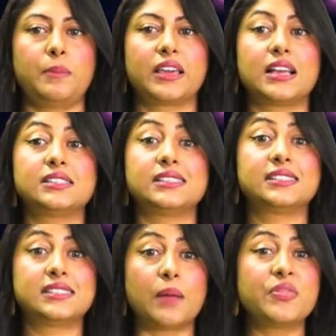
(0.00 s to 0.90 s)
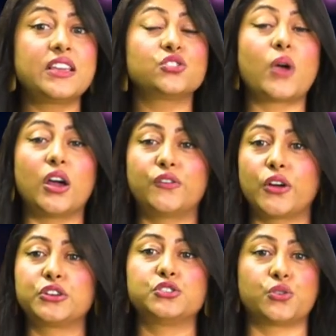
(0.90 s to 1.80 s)
because some things are out of our
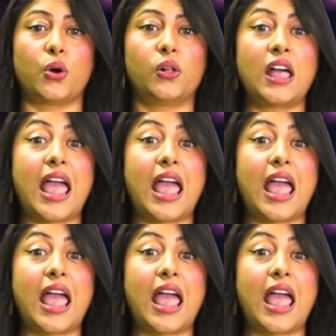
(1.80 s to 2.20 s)
control